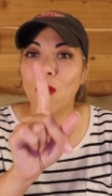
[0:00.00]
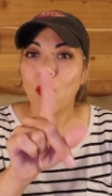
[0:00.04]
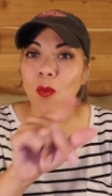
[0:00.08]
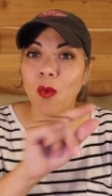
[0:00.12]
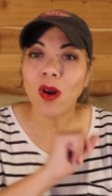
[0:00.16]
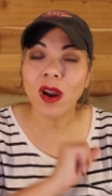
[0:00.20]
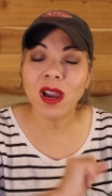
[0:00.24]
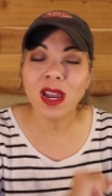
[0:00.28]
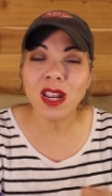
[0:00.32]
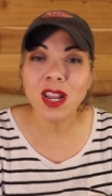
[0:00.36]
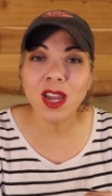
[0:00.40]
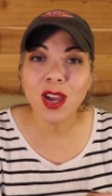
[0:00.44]

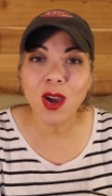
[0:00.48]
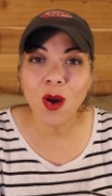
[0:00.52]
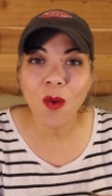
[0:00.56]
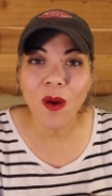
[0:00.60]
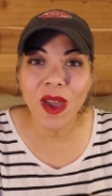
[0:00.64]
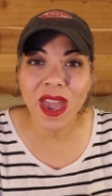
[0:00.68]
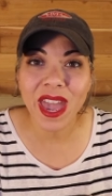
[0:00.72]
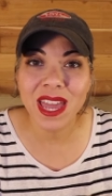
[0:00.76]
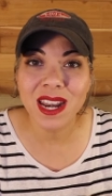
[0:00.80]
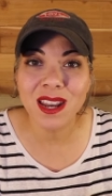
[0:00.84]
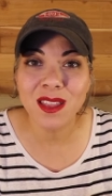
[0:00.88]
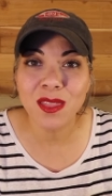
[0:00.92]
we're gonna go
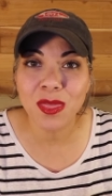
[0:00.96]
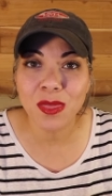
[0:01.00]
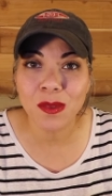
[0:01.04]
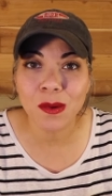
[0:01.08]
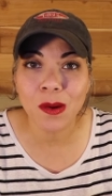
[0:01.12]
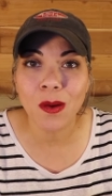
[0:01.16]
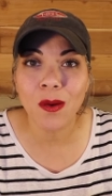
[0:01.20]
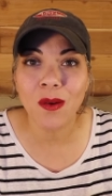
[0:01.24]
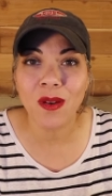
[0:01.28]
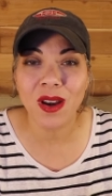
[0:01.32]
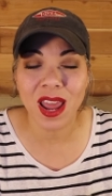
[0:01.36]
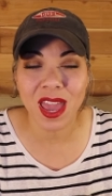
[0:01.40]
ahead and
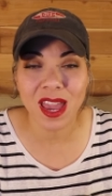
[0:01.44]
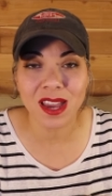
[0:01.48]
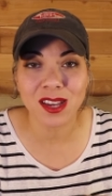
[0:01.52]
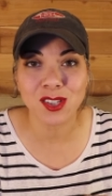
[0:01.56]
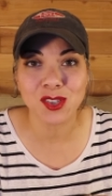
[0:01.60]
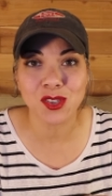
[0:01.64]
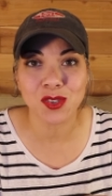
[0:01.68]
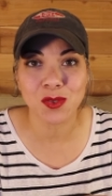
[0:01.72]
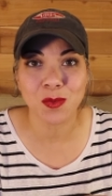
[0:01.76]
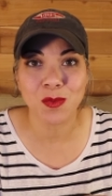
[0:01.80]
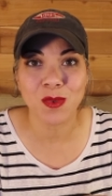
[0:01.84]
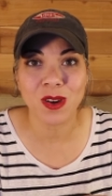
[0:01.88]
throw an
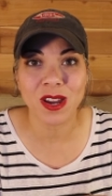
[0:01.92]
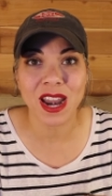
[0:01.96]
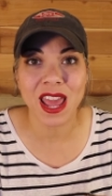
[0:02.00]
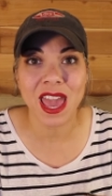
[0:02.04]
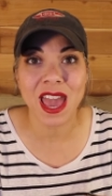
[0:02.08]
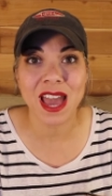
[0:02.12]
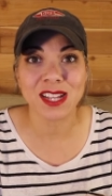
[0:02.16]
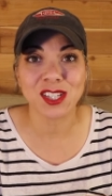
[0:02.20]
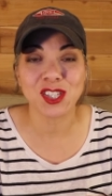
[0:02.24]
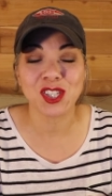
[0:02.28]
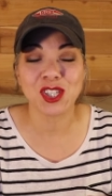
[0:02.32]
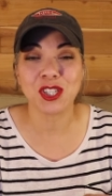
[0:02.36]
extra one
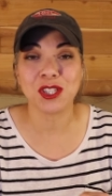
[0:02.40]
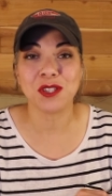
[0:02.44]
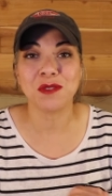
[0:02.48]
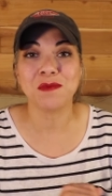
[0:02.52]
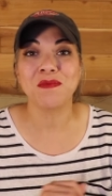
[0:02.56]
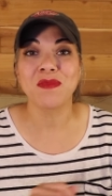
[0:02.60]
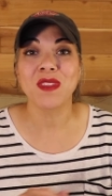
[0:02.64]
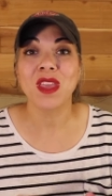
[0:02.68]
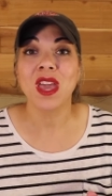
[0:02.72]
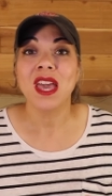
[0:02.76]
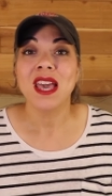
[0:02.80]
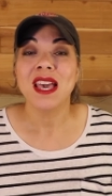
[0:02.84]
at
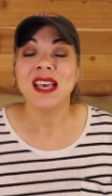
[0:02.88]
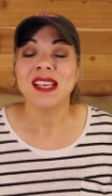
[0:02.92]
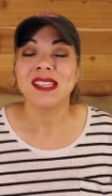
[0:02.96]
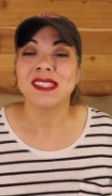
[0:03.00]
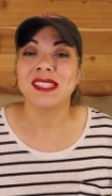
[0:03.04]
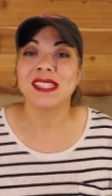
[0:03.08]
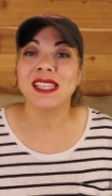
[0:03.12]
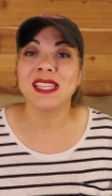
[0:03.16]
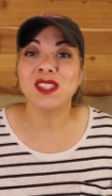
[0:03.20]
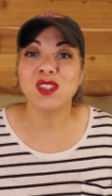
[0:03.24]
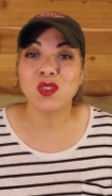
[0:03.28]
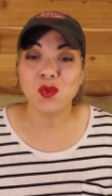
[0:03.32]
you.
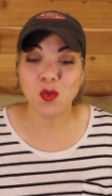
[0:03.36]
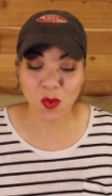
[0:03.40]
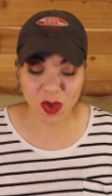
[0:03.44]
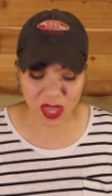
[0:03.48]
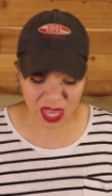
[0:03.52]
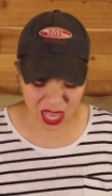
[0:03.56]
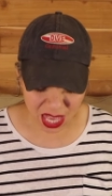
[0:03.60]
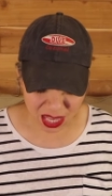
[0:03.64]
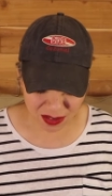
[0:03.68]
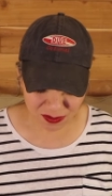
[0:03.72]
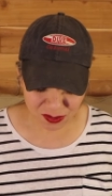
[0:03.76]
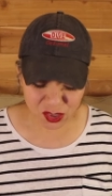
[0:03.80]
Since
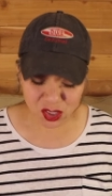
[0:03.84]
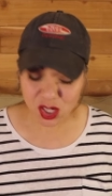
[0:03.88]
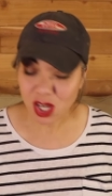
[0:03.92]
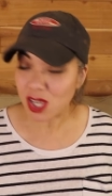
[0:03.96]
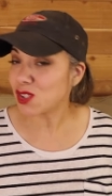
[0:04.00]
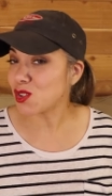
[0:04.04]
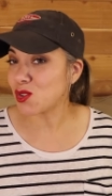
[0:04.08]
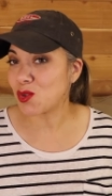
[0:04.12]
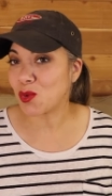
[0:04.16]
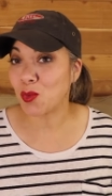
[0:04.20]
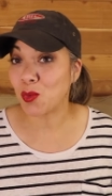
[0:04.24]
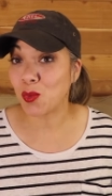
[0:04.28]
we have
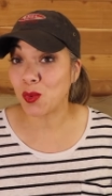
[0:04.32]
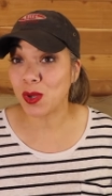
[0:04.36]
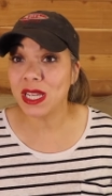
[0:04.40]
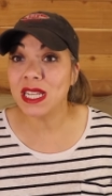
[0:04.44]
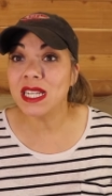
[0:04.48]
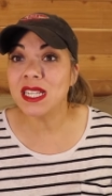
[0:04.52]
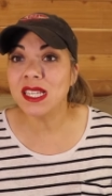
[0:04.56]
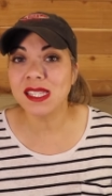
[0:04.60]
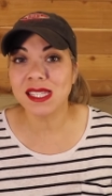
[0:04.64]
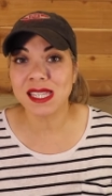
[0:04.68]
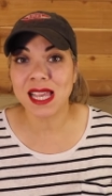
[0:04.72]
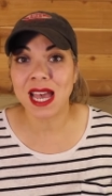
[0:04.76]
just
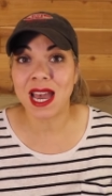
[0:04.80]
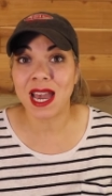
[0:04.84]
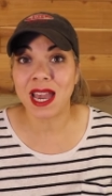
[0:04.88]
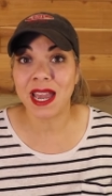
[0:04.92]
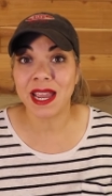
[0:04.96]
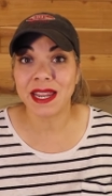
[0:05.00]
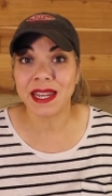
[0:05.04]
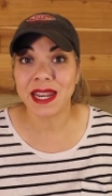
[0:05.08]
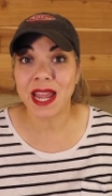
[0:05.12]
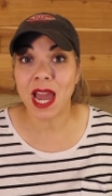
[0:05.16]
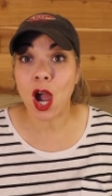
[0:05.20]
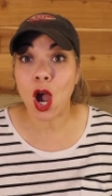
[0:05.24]

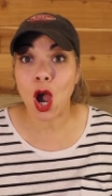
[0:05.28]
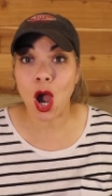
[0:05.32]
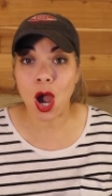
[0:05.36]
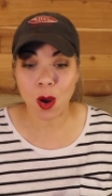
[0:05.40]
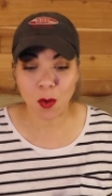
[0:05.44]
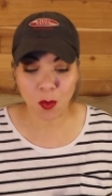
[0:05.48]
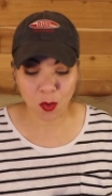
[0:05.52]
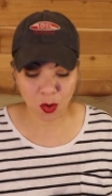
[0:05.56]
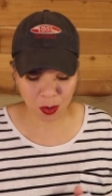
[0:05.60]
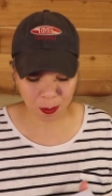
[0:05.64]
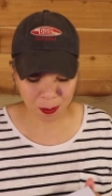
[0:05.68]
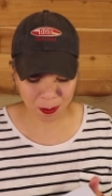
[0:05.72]
redesigned
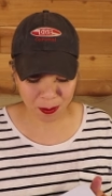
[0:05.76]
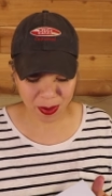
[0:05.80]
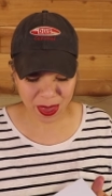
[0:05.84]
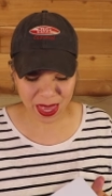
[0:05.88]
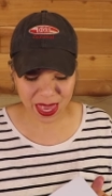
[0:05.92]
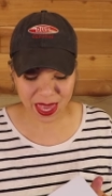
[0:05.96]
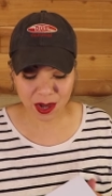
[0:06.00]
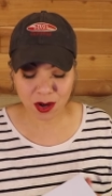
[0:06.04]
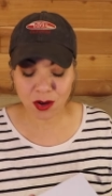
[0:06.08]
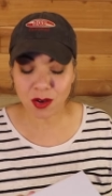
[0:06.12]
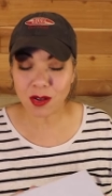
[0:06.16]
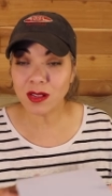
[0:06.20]
our
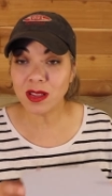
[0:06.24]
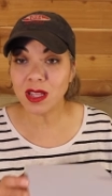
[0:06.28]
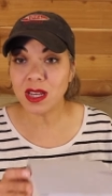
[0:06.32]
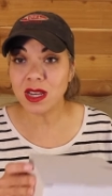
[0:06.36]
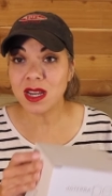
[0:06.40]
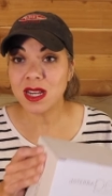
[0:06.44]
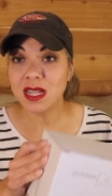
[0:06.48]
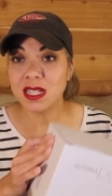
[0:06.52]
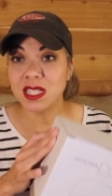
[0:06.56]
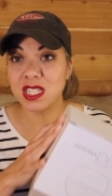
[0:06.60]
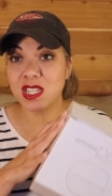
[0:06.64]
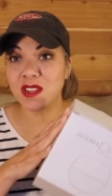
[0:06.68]
Petal
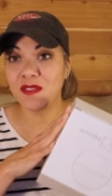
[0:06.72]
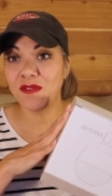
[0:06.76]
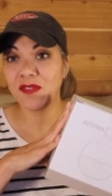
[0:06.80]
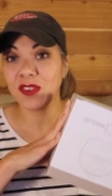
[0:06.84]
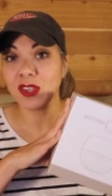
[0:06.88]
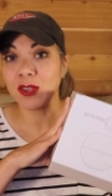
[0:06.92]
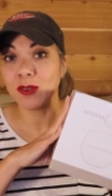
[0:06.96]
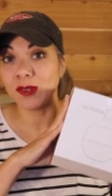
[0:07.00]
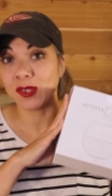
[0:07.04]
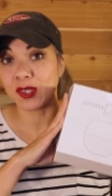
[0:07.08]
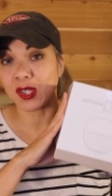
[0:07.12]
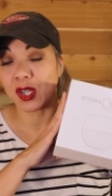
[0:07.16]

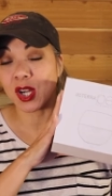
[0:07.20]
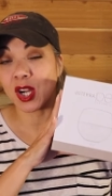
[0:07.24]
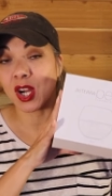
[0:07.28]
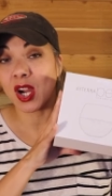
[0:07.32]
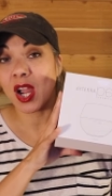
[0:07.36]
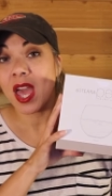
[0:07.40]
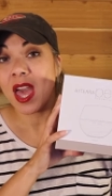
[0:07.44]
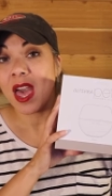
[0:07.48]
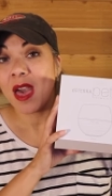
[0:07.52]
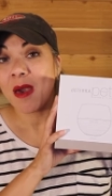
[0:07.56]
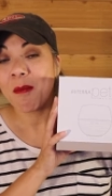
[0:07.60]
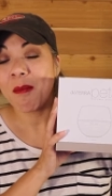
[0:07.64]

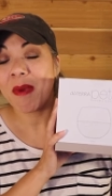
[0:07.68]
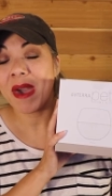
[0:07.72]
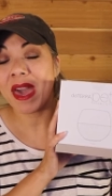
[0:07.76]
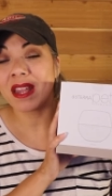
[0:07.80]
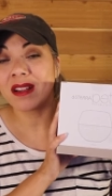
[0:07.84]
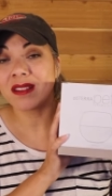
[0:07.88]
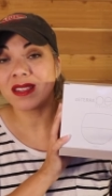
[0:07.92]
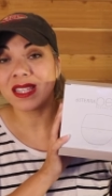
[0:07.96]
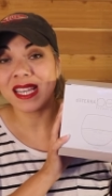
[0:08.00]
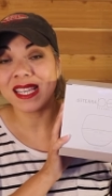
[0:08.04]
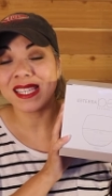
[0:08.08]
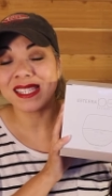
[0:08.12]
diffuser,
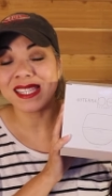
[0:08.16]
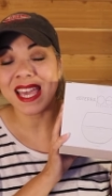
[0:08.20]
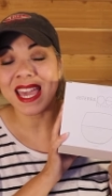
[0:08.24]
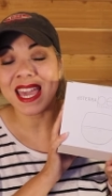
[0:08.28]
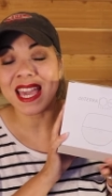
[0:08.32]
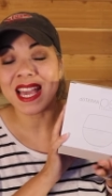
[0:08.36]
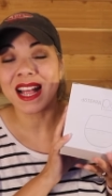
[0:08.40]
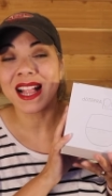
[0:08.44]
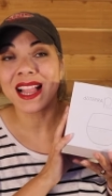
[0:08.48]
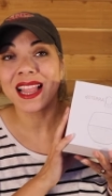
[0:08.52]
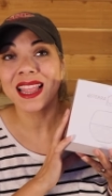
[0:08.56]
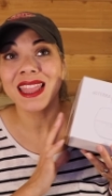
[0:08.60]
Petal is
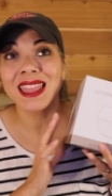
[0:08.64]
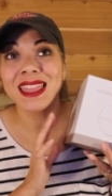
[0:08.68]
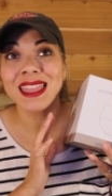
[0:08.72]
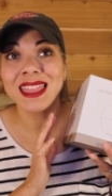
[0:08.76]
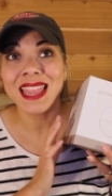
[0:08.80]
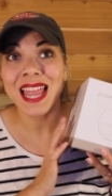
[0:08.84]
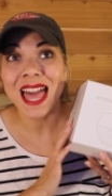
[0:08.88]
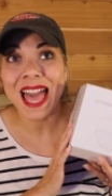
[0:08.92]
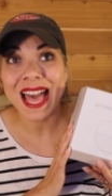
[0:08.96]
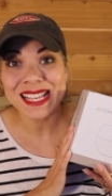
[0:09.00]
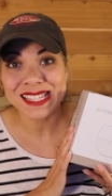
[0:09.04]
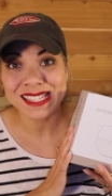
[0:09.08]
a
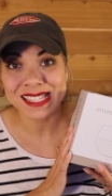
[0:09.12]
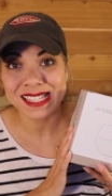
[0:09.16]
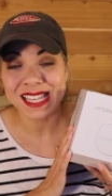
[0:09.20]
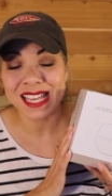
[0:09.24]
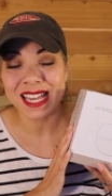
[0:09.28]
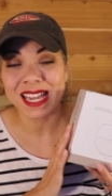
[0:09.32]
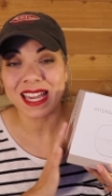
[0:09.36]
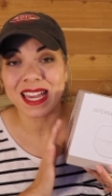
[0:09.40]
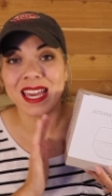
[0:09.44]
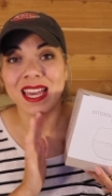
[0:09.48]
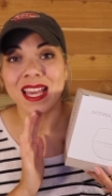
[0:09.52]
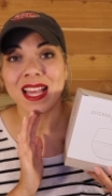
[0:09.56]

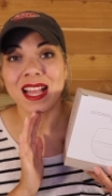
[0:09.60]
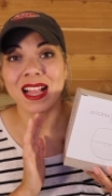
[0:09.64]
classic